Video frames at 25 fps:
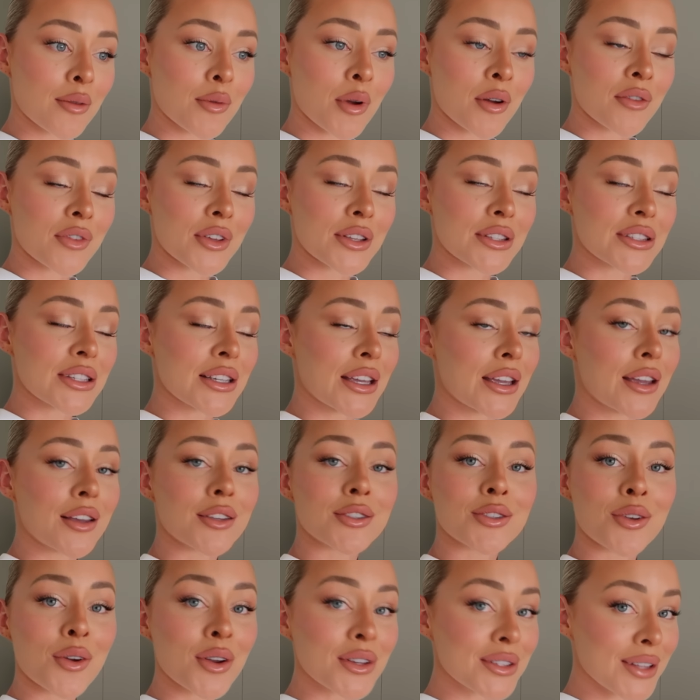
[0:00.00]
I'm obviously
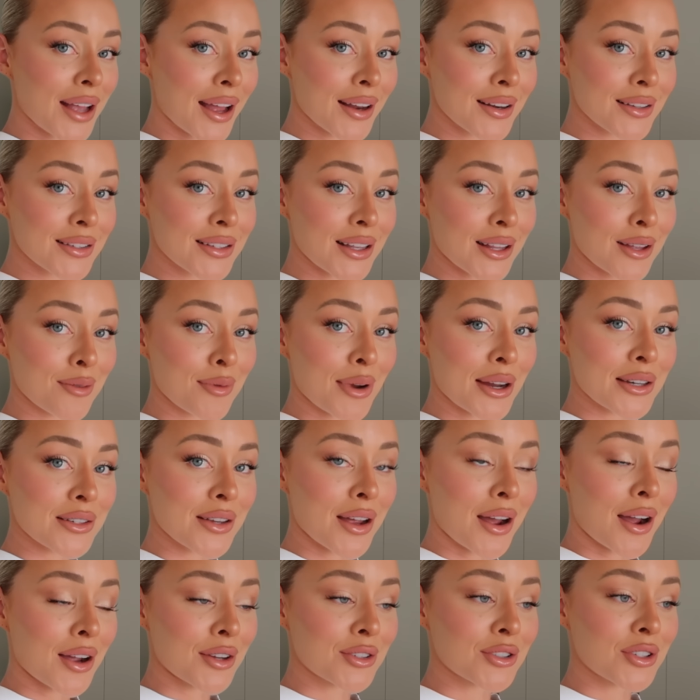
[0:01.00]
so excited to celebrate
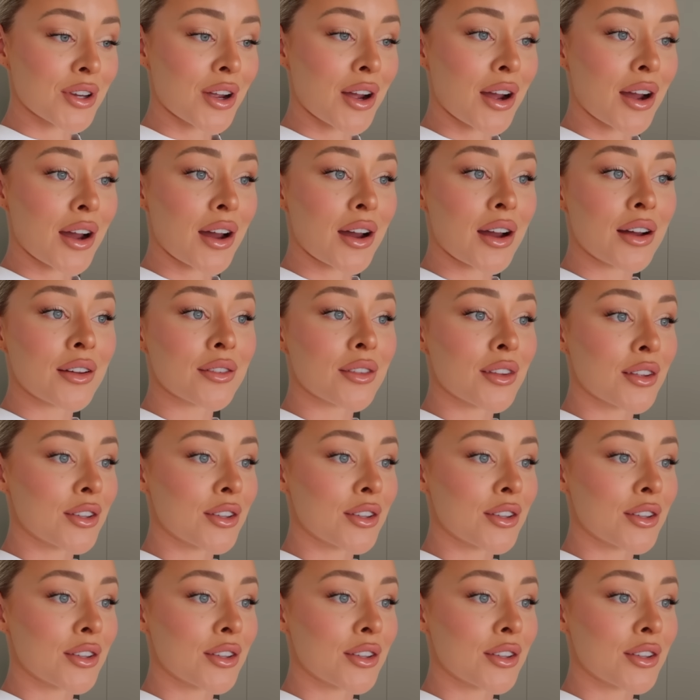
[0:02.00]
Tasha.